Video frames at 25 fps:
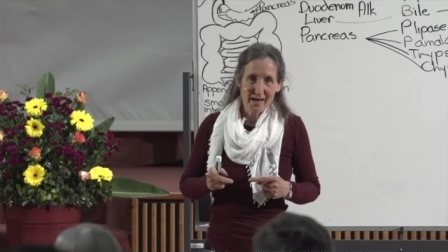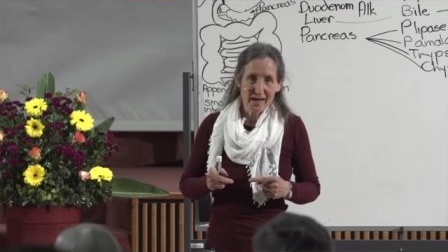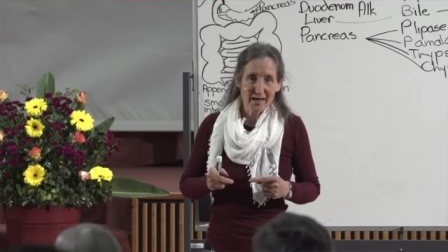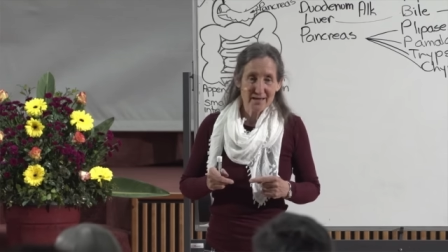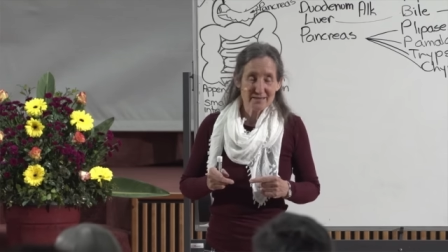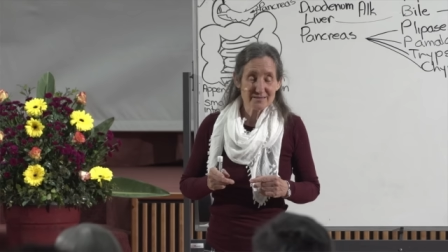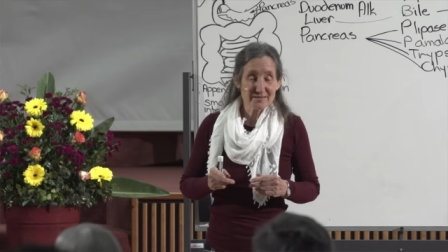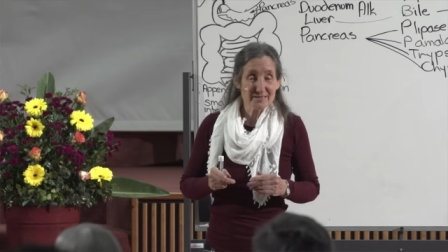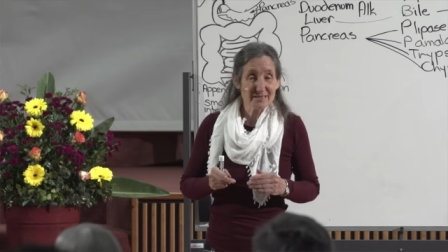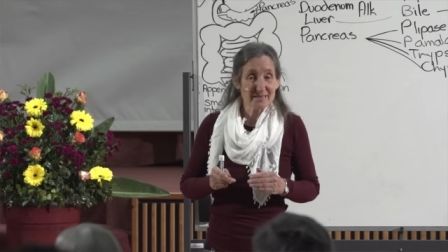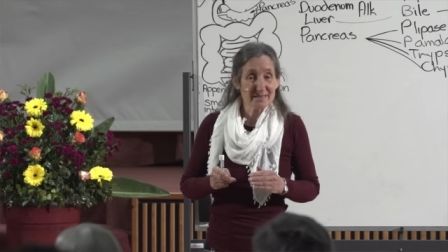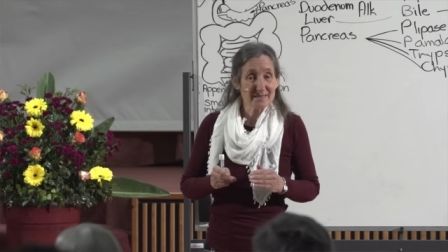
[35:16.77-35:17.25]

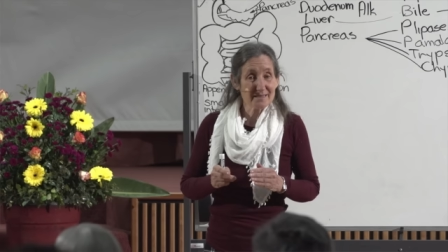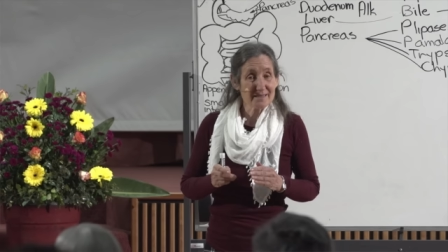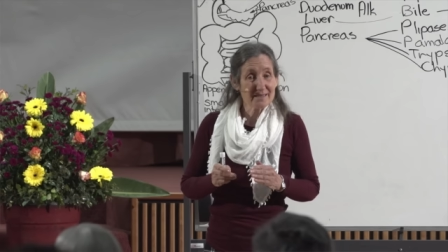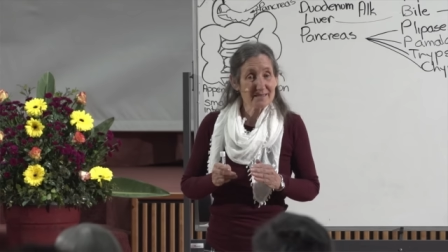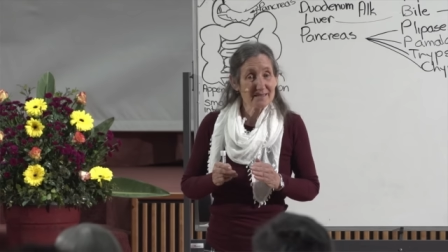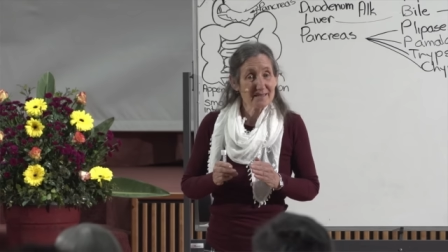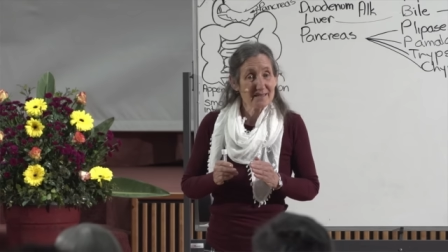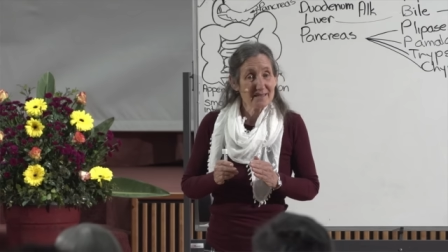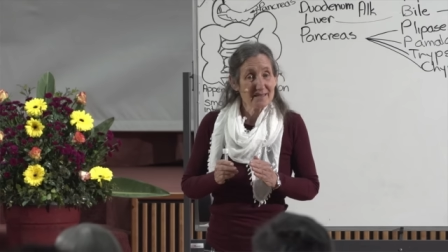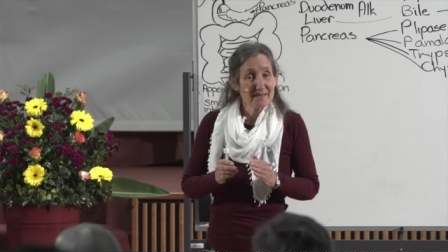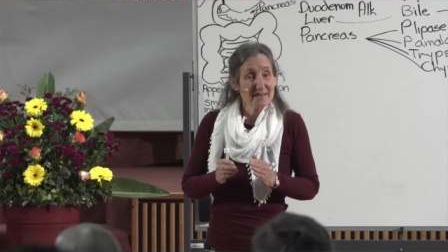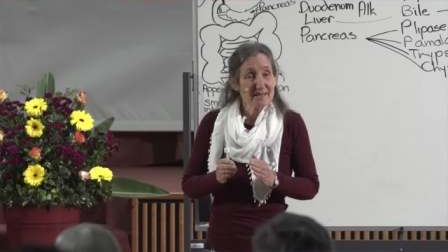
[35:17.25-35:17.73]
until
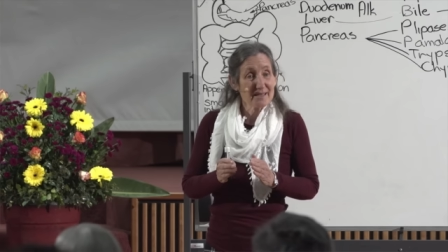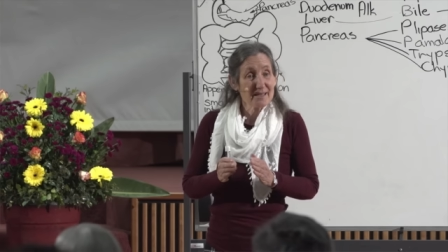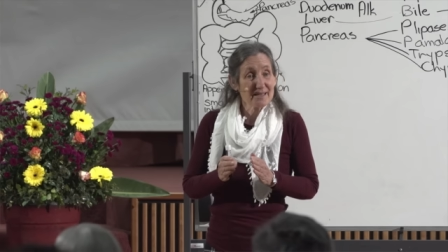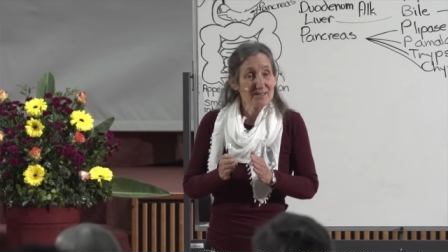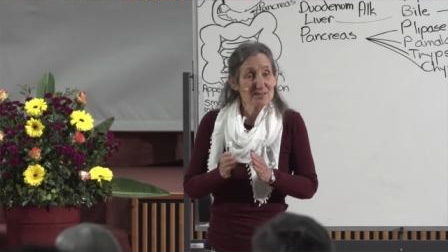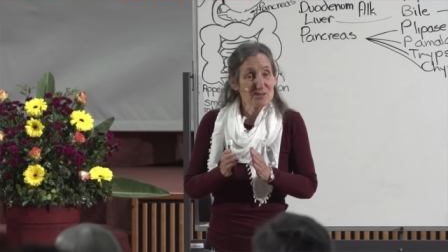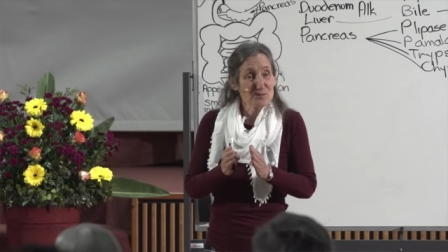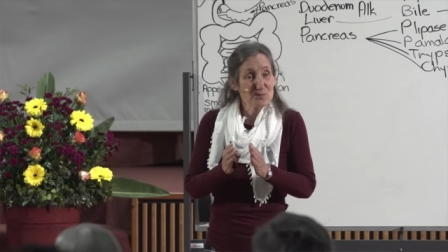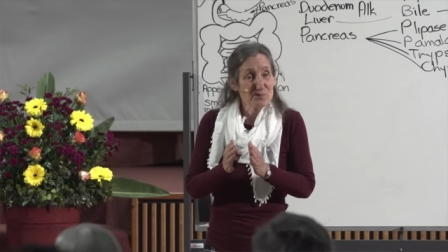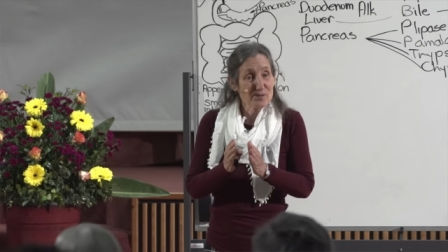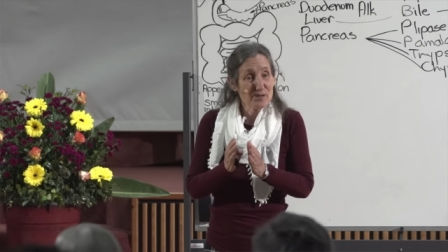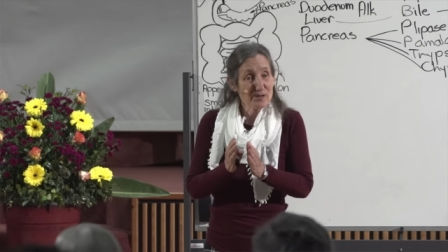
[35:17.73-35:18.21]
it
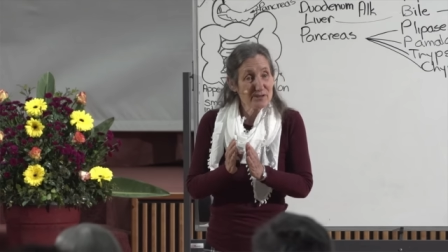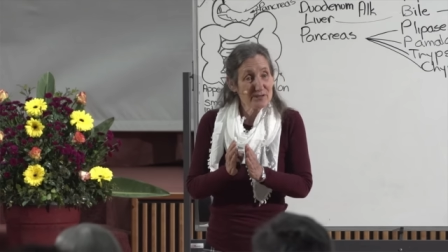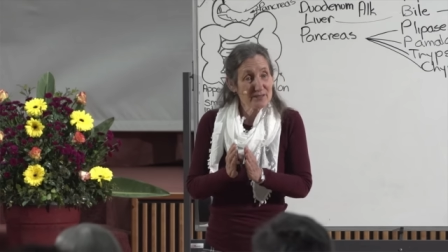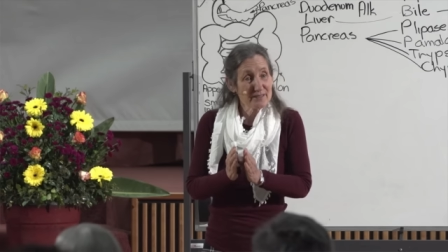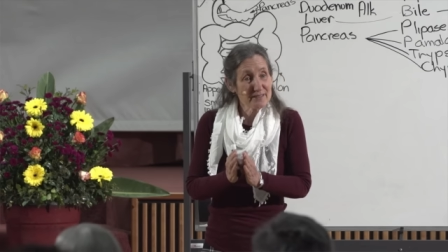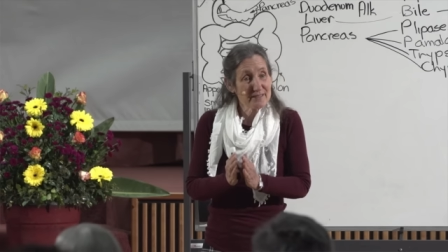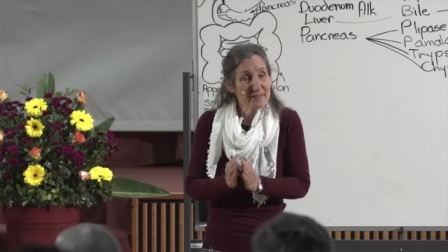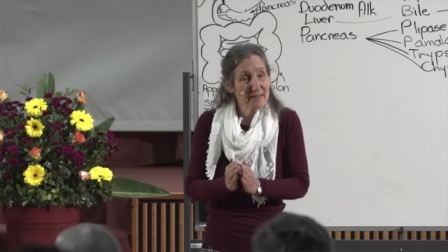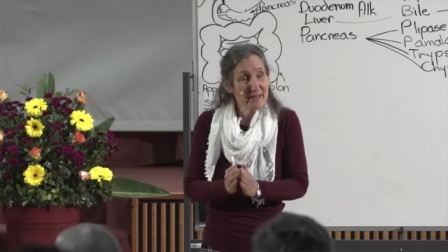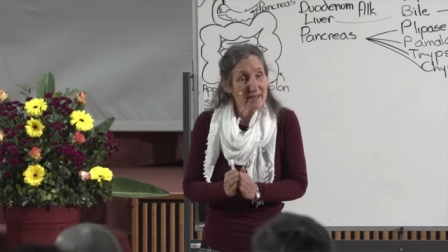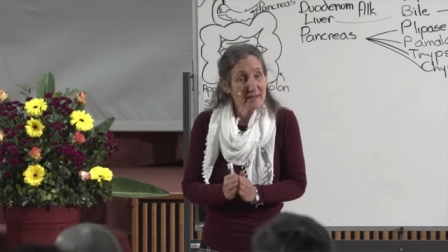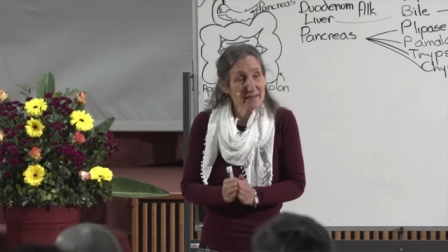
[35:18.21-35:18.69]
gets
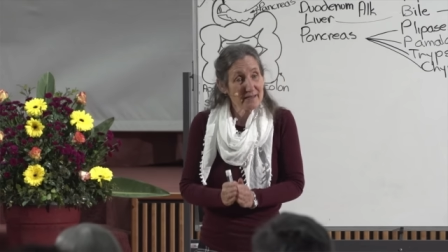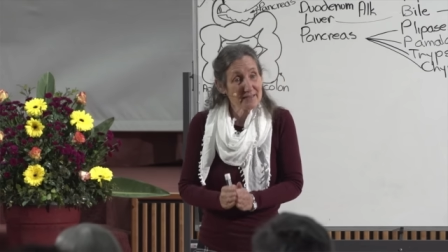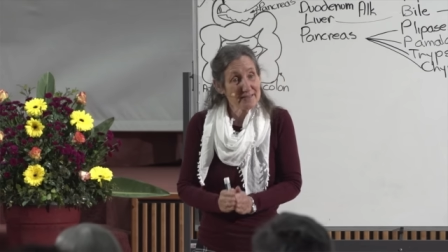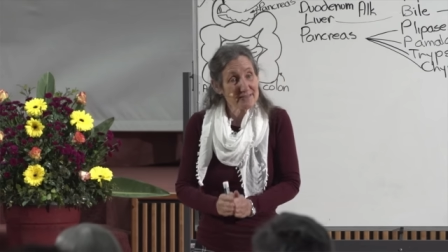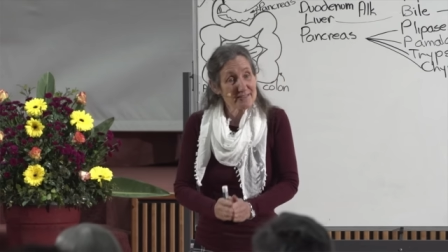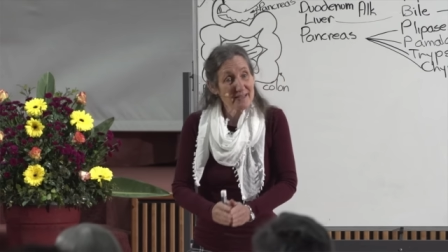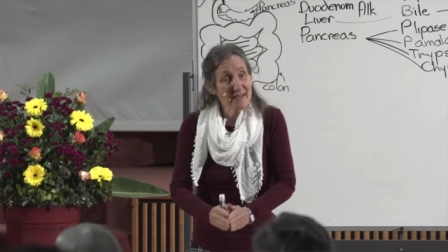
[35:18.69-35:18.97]
broken down and